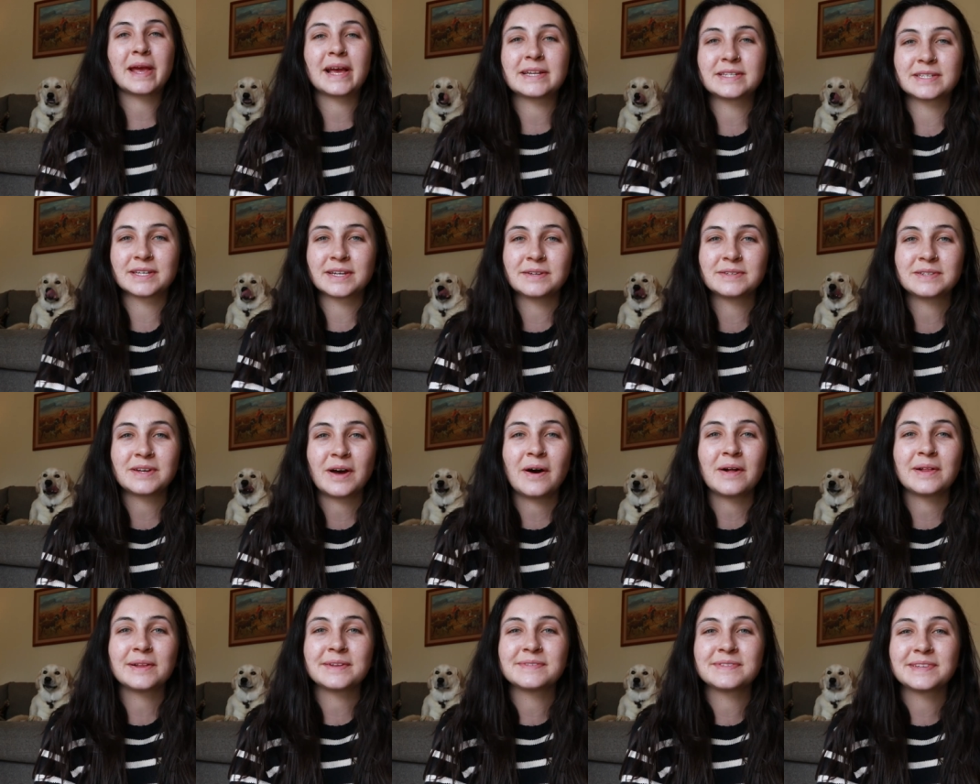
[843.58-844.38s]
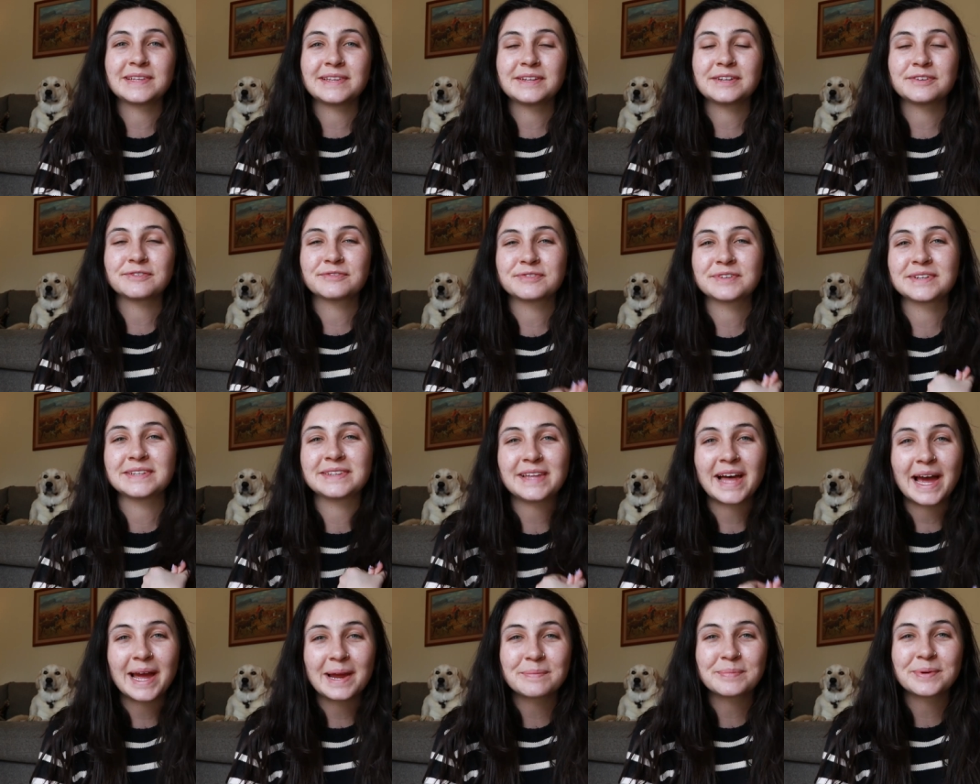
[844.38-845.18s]
get to go to all of the little free
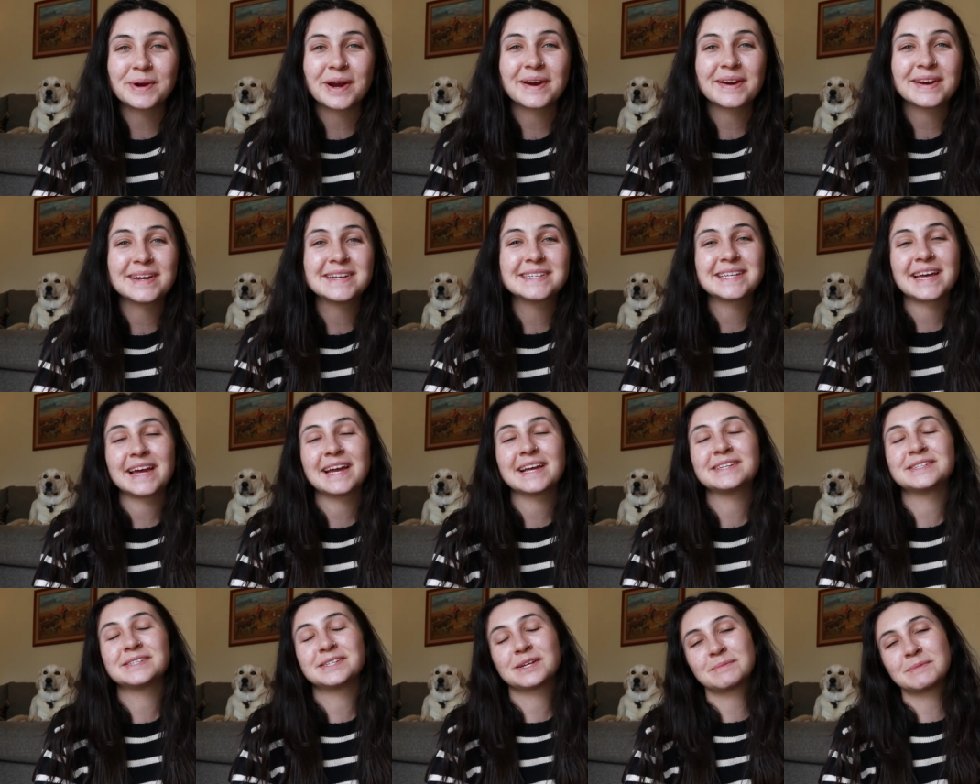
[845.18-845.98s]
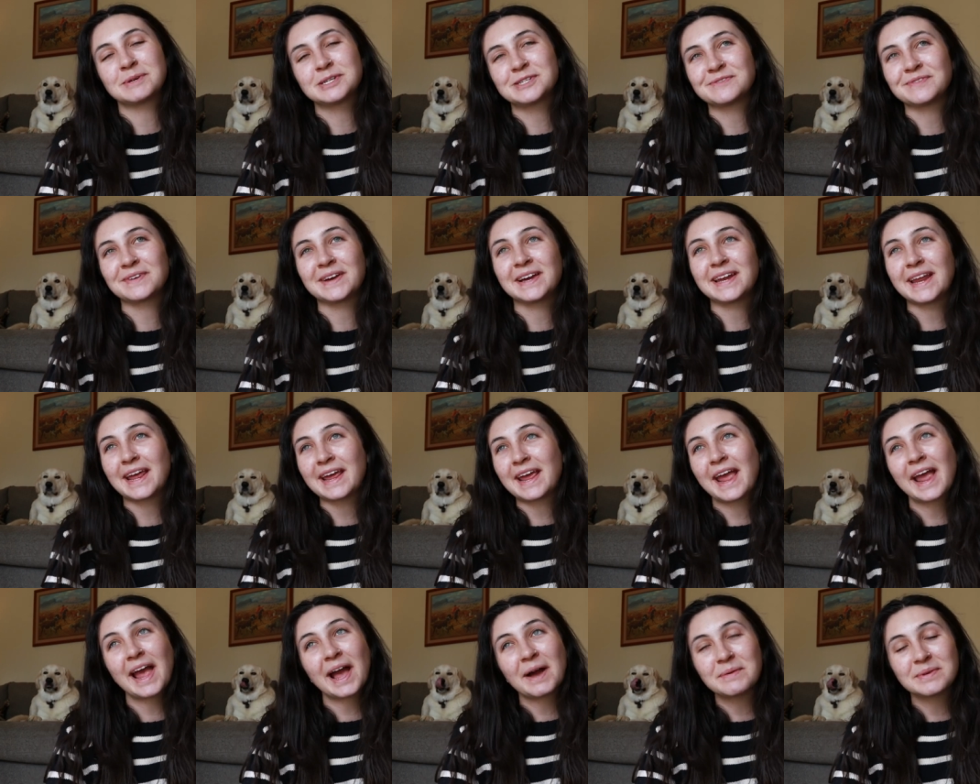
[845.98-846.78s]
libraries. I had so much fun
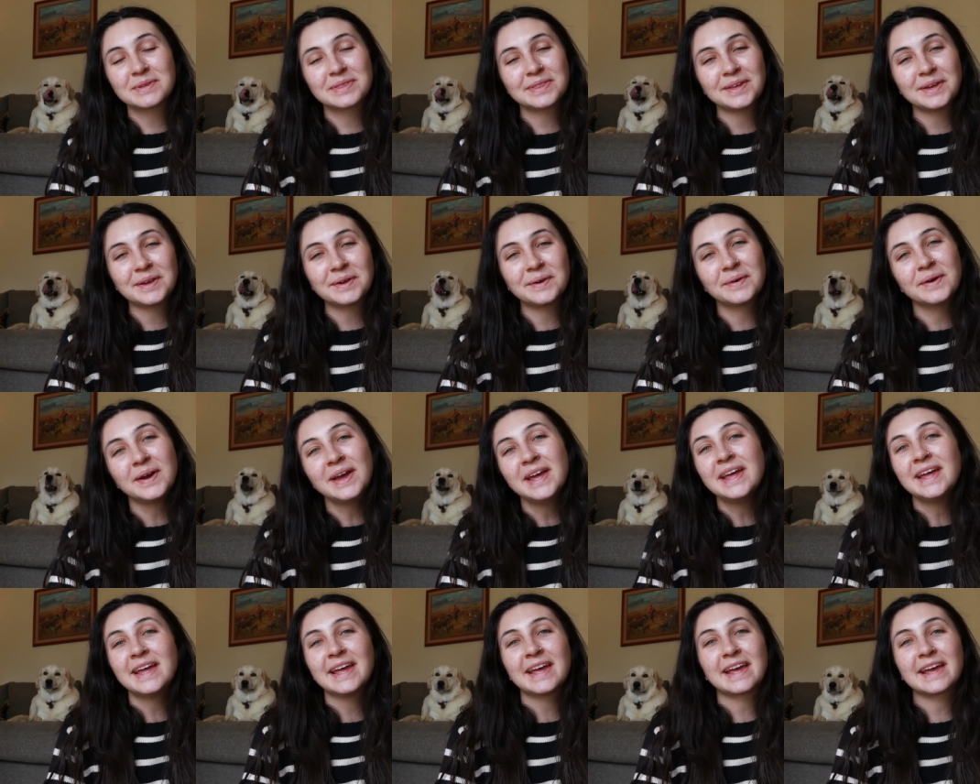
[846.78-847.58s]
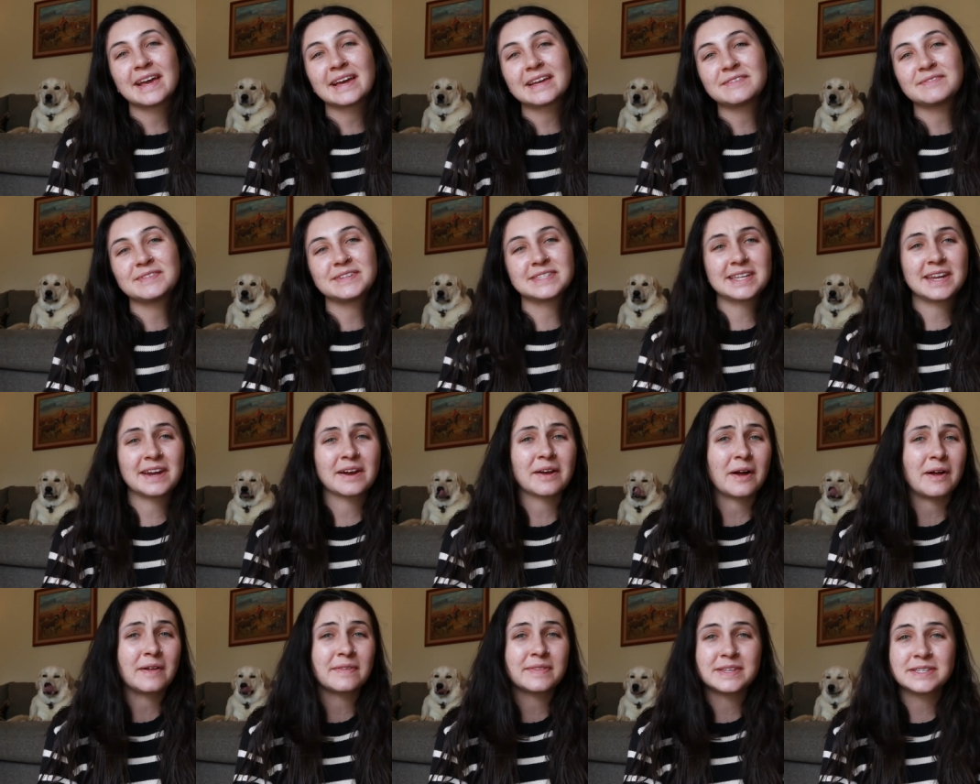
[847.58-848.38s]
hanging out with you and
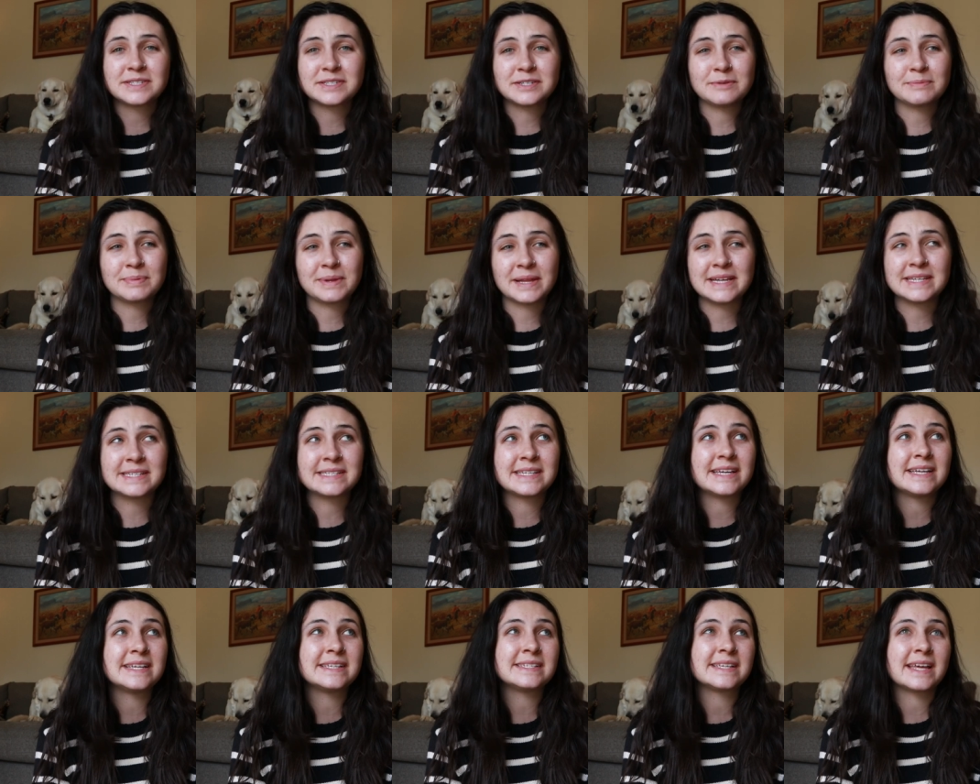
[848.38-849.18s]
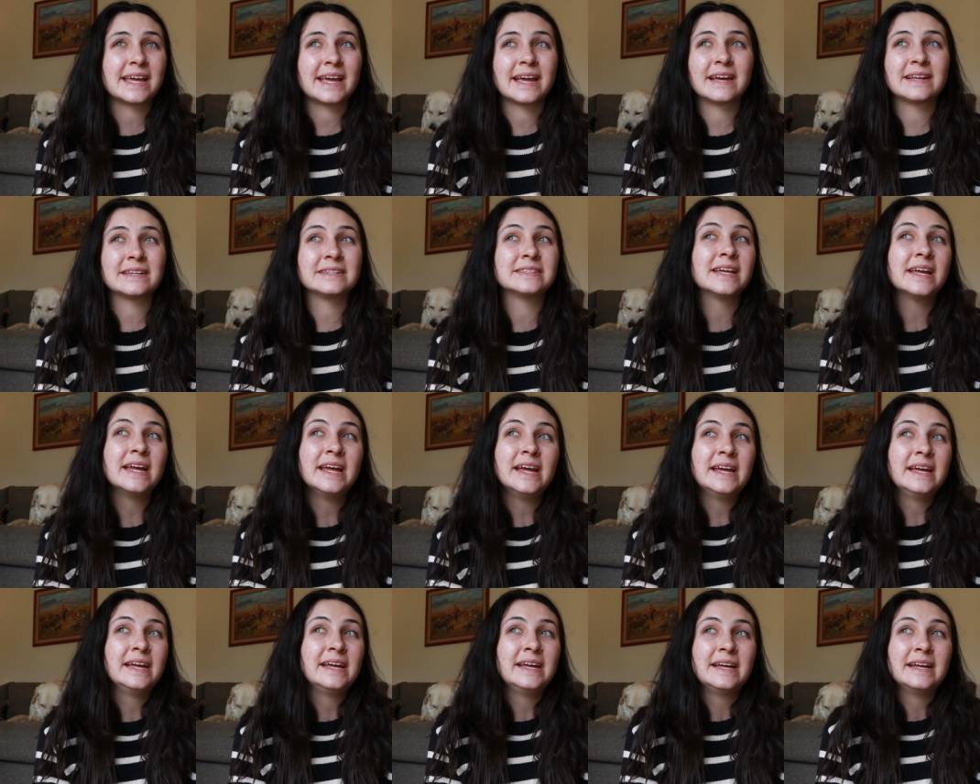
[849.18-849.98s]
visiting all these new places and
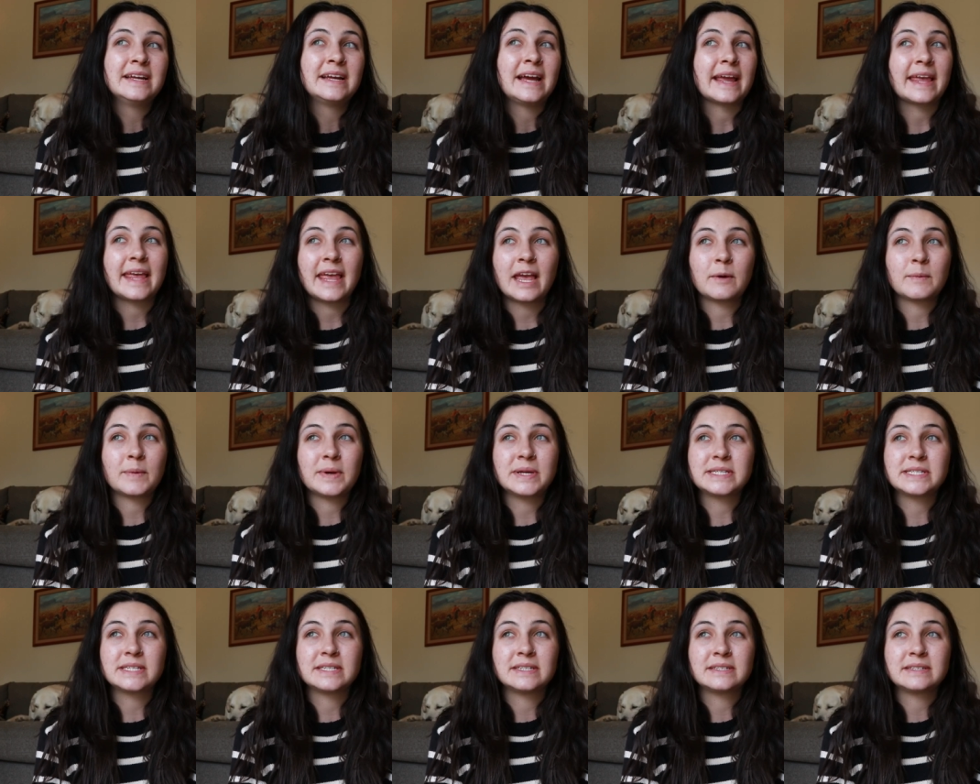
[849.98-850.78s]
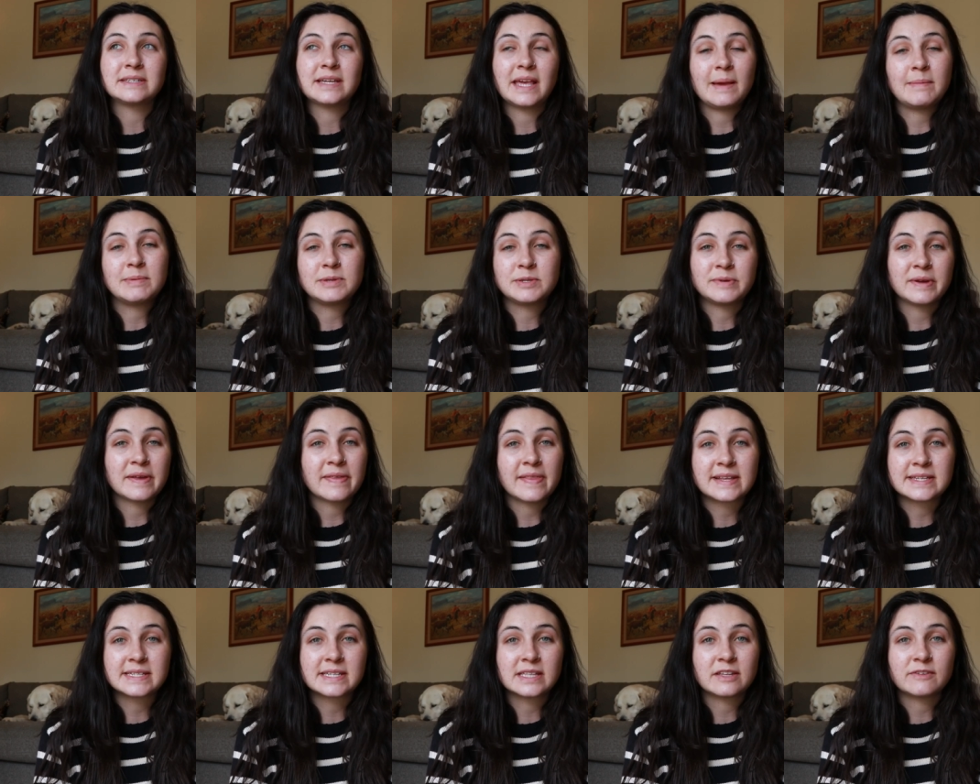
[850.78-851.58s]
I can't wait to keep doing
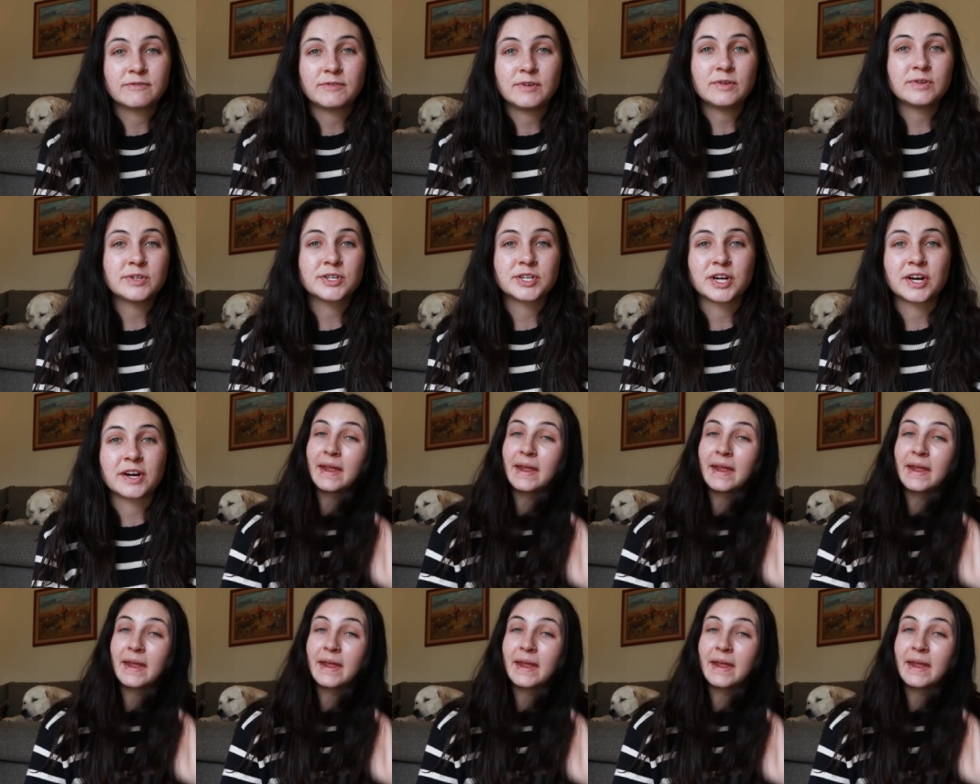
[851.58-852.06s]
this in the future.